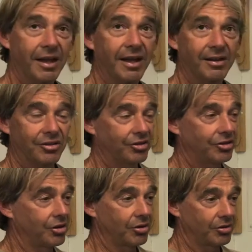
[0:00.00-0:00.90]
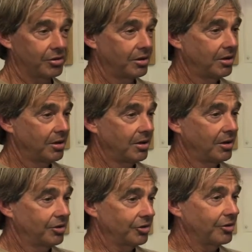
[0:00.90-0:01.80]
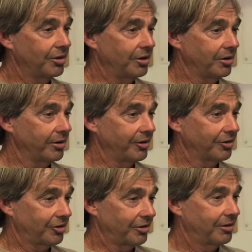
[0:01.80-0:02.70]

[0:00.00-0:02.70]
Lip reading: yeah, so you know, there's